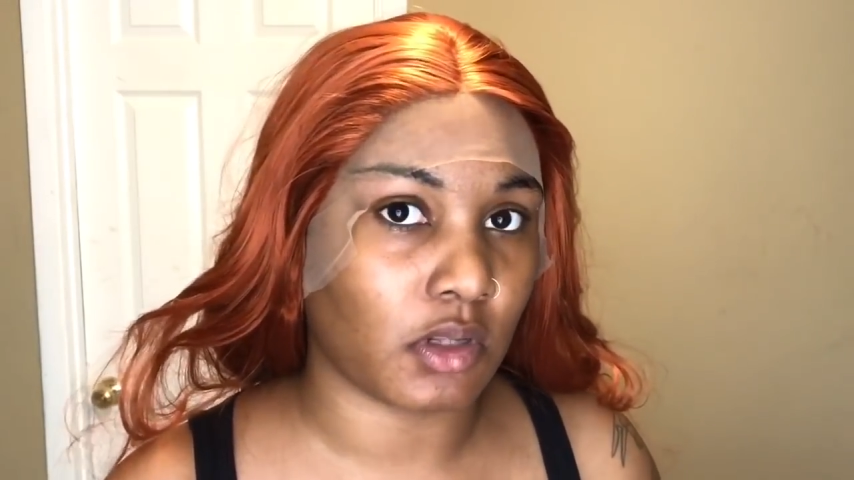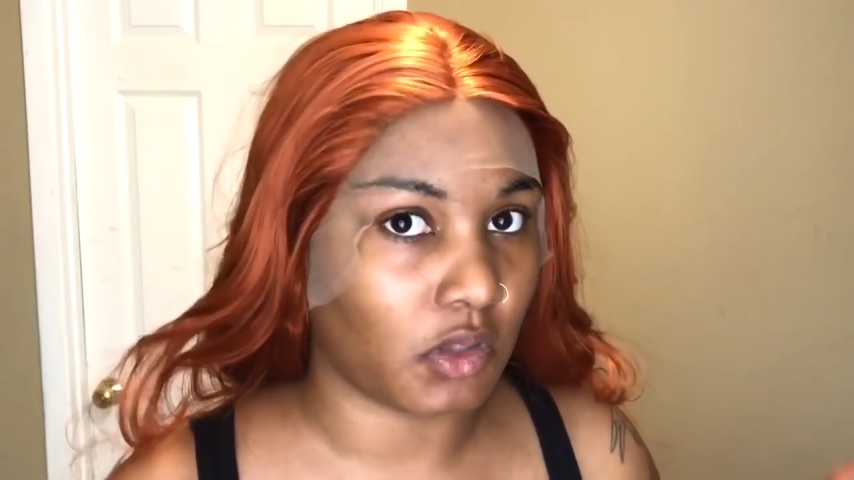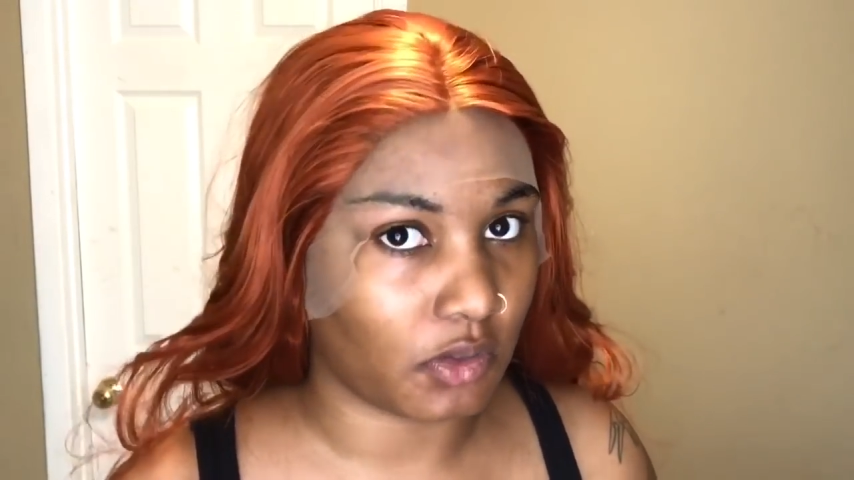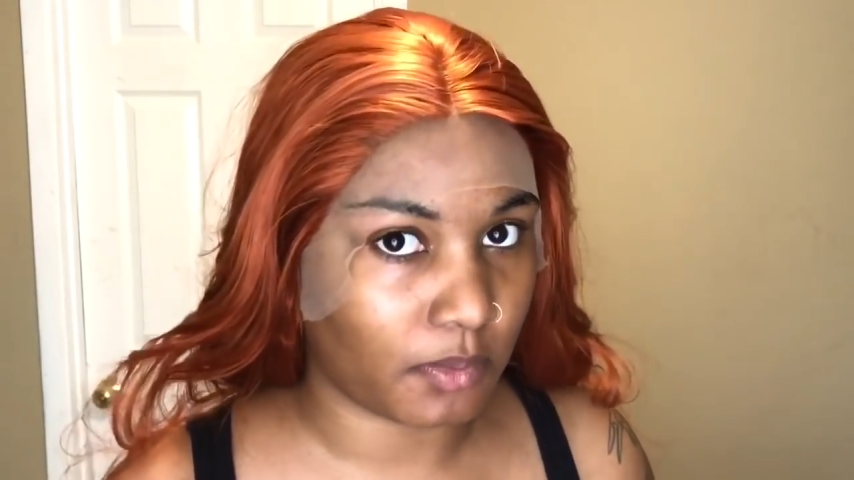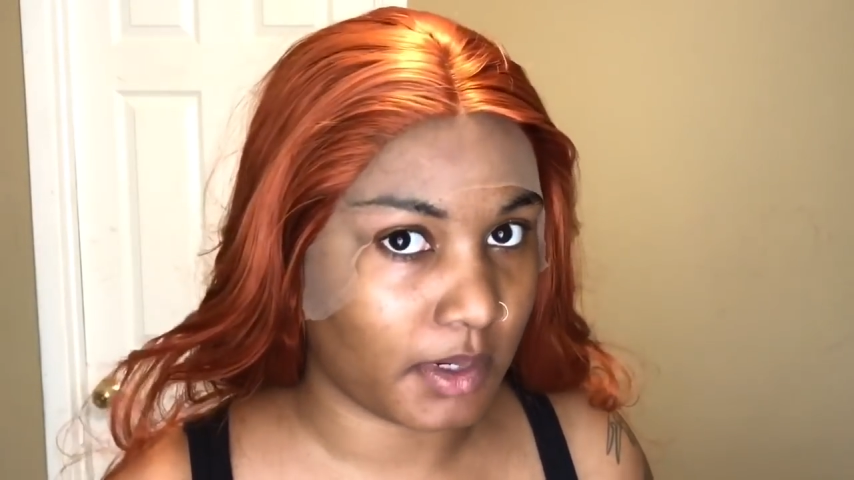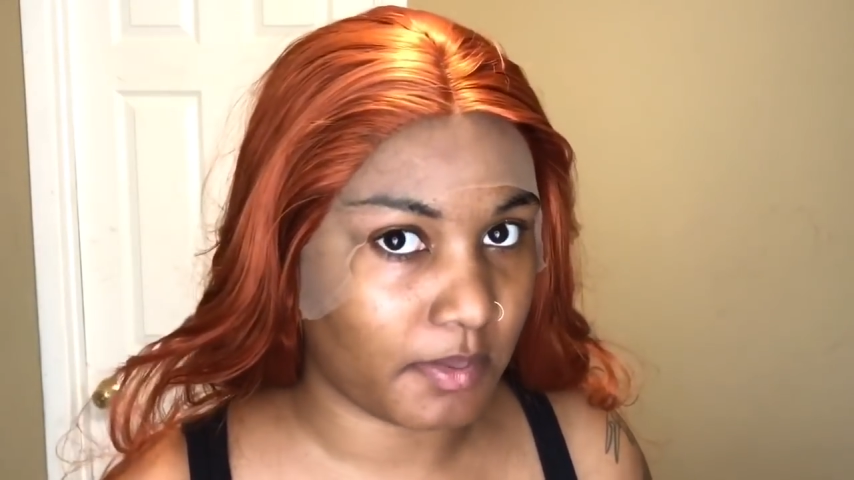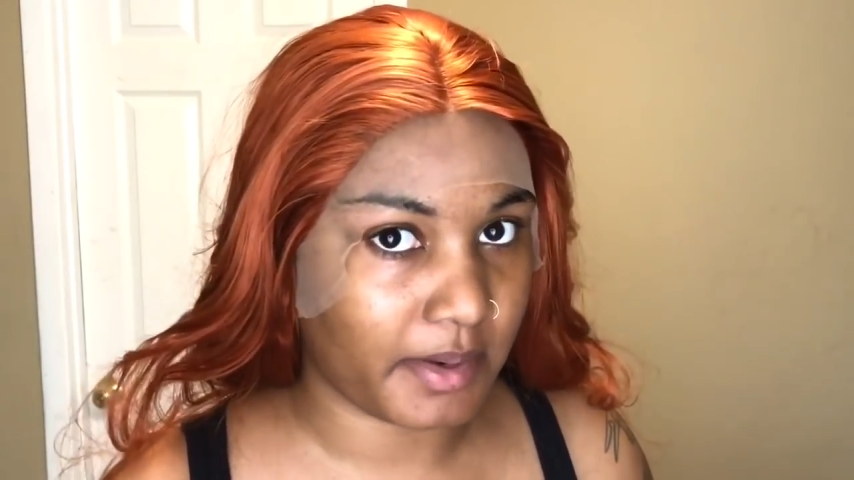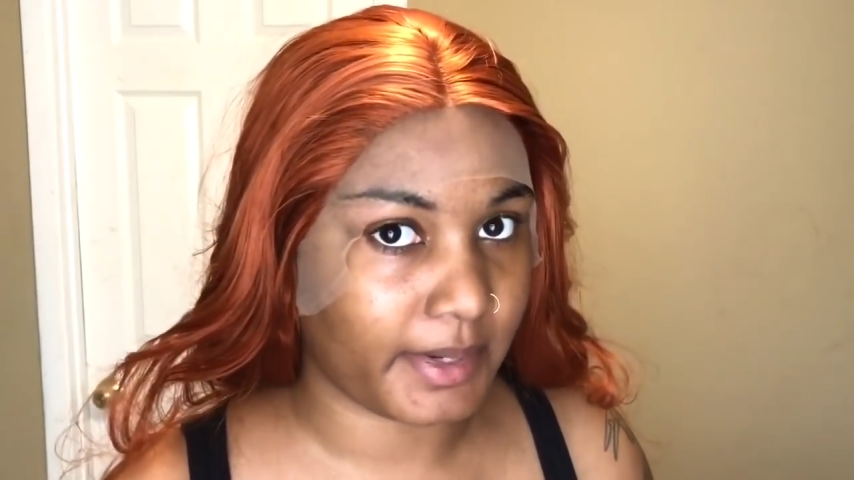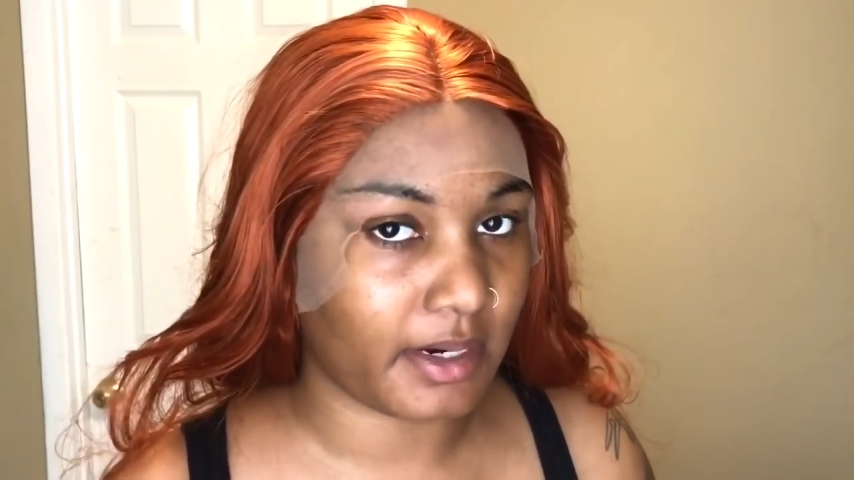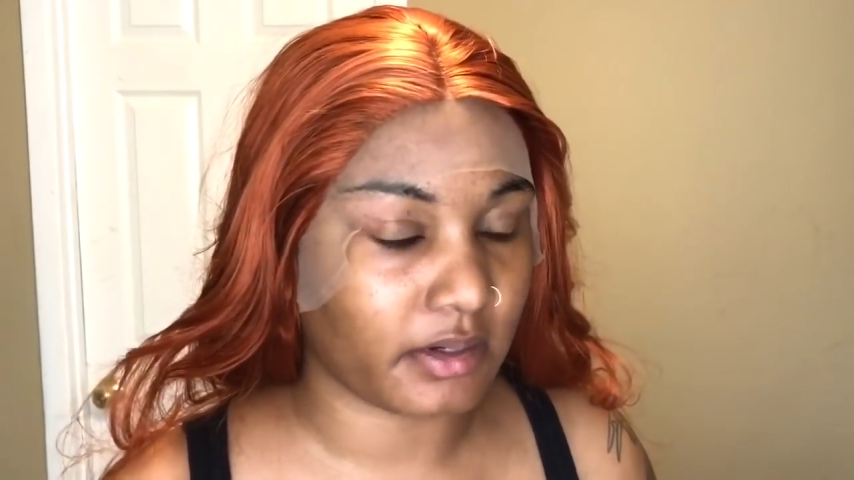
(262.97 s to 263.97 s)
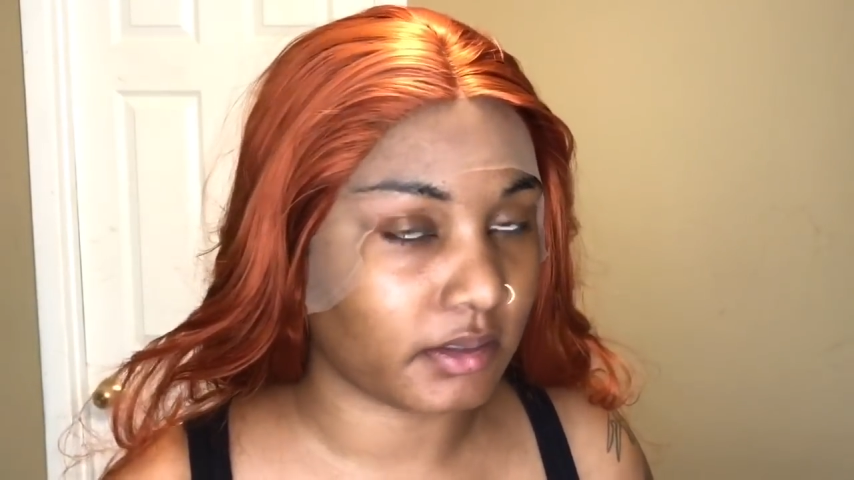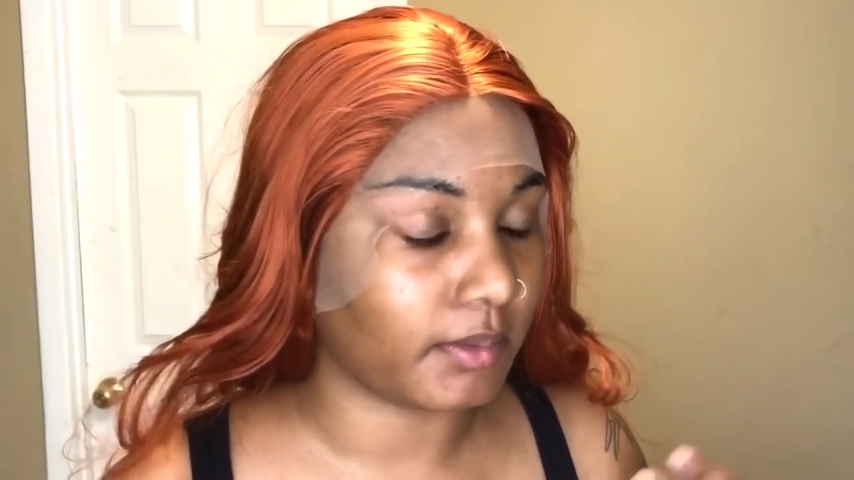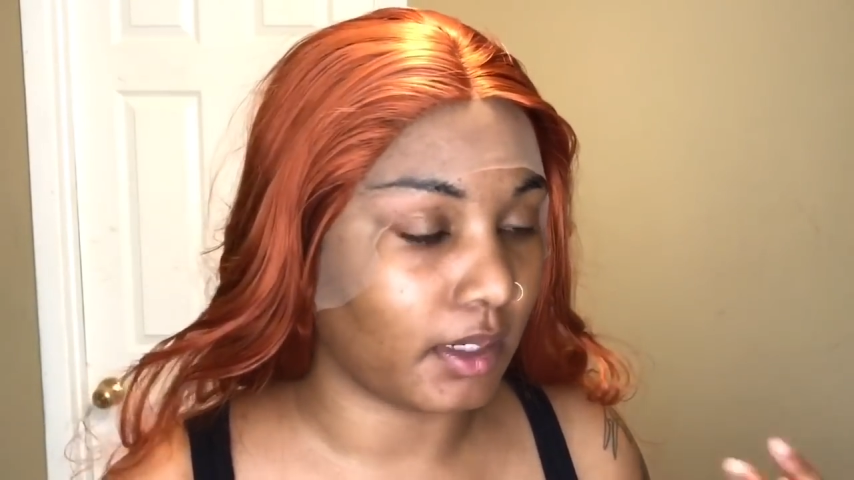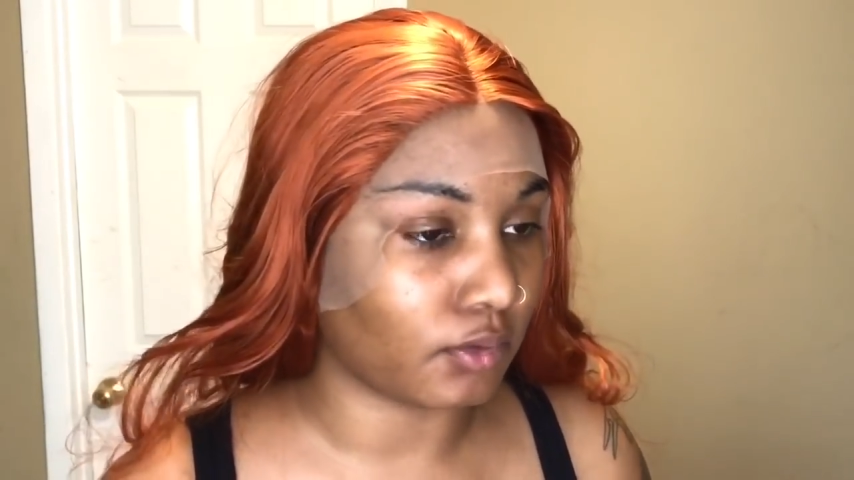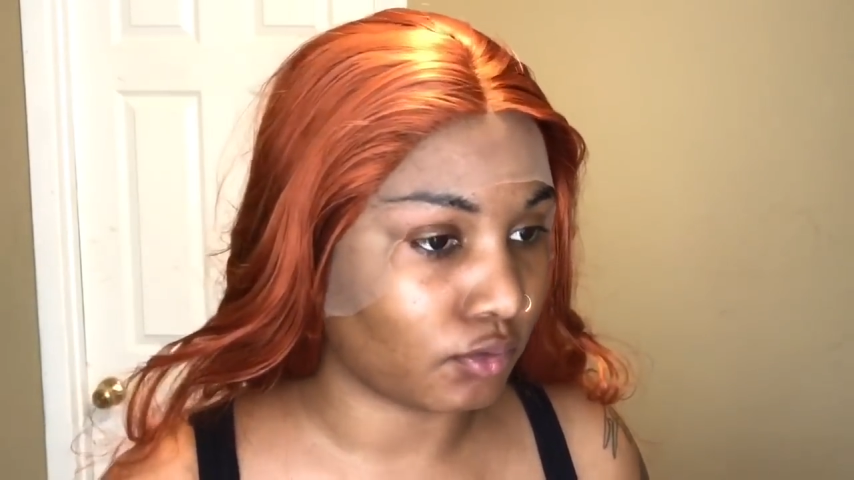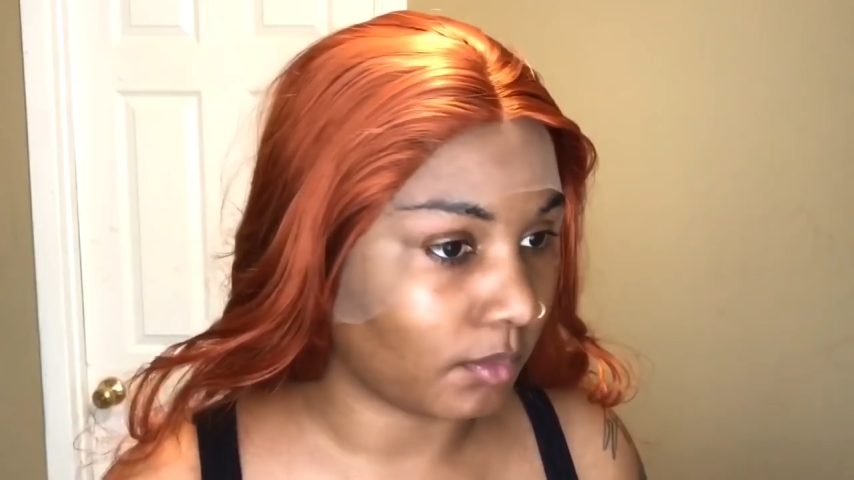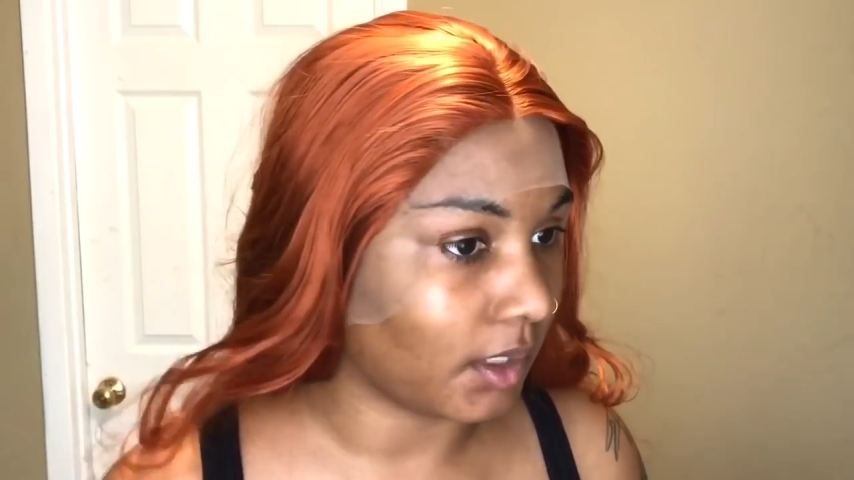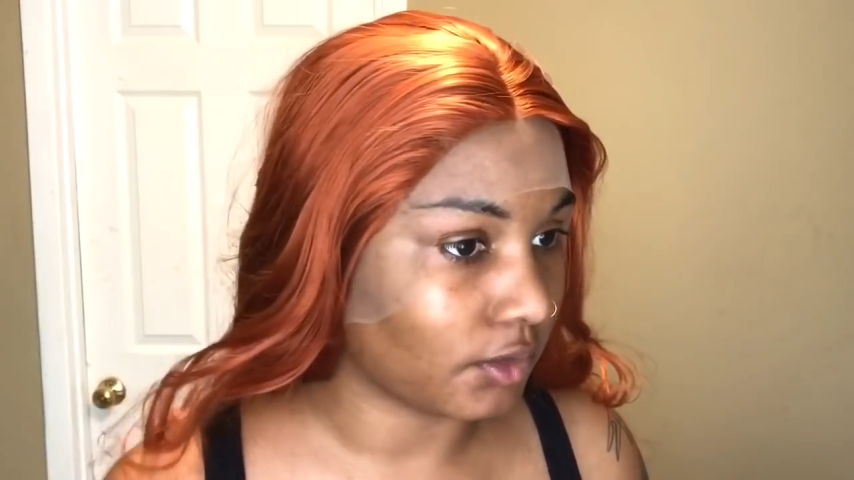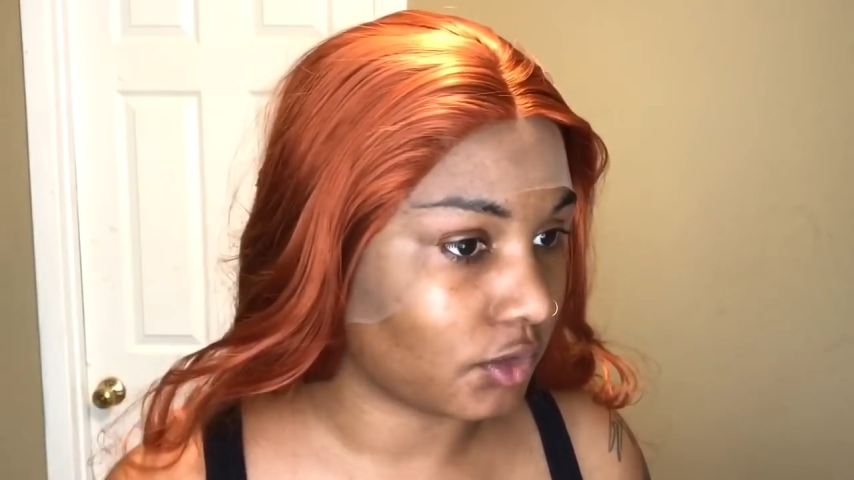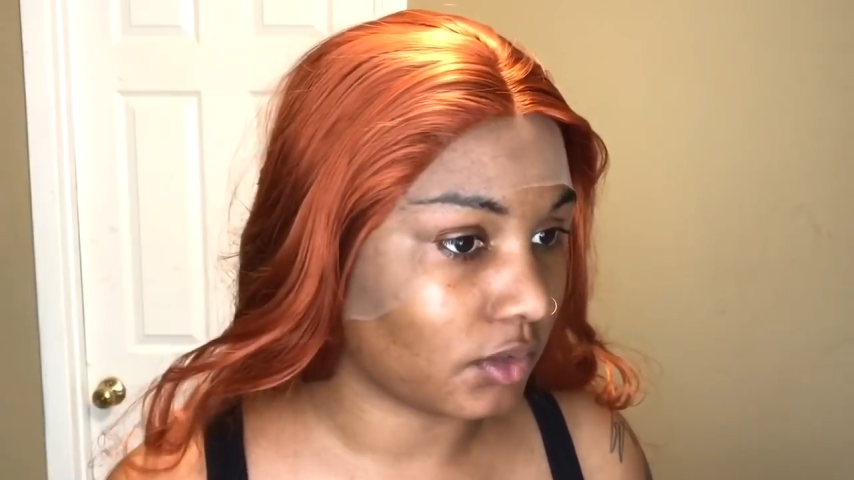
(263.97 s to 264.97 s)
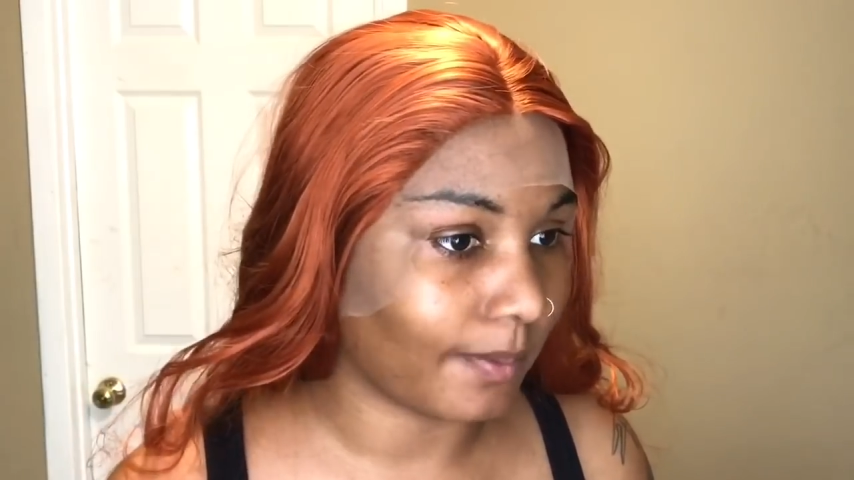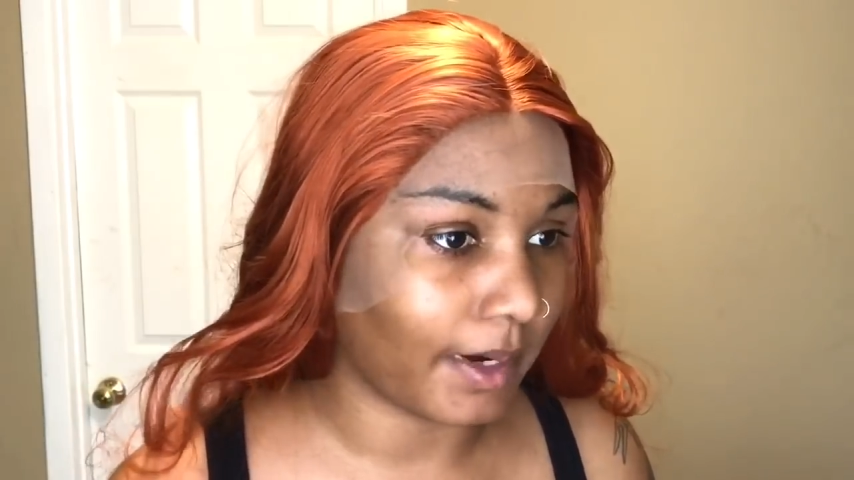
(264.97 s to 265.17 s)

a little bit of baby hairs, but not too much.